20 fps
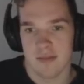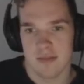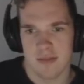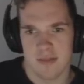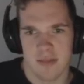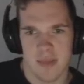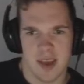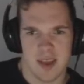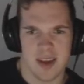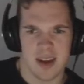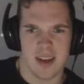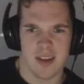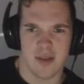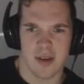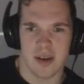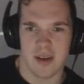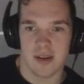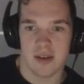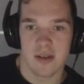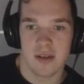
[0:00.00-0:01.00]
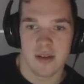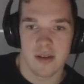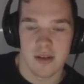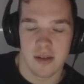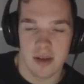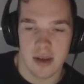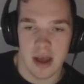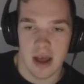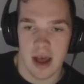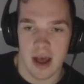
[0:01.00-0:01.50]
Makes sense, right?
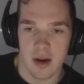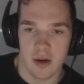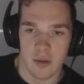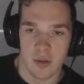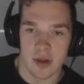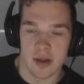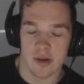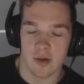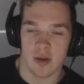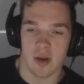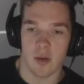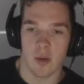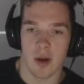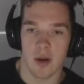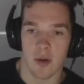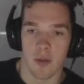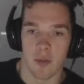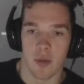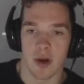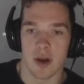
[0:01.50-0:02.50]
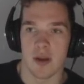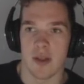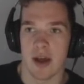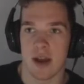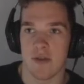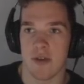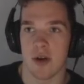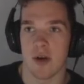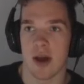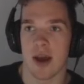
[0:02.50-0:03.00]
Yeah, I don't really understand why I would play into that
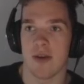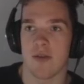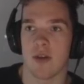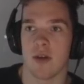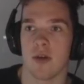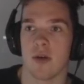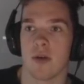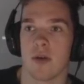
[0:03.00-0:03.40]
if I don't have to.